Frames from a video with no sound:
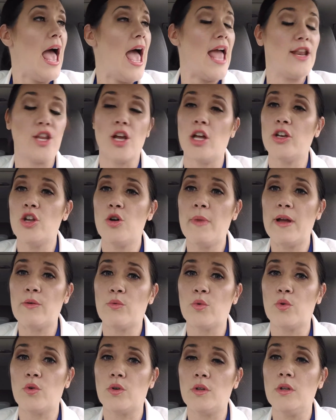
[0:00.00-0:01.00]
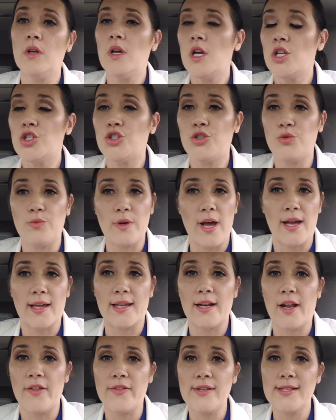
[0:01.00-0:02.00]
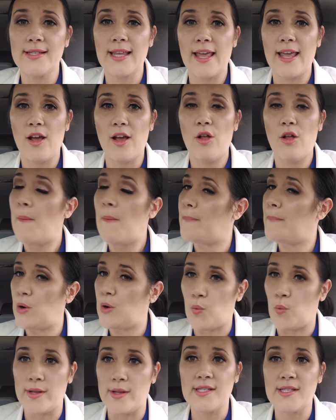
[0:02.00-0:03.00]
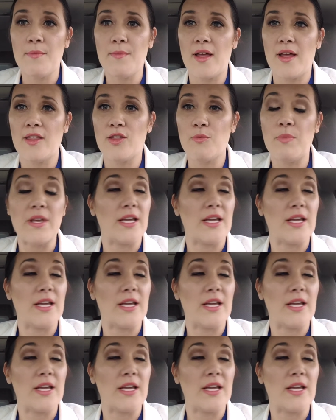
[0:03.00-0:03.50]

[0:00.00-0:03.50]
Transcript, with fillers: And y'all know my rule, do not get on the scale but once a month,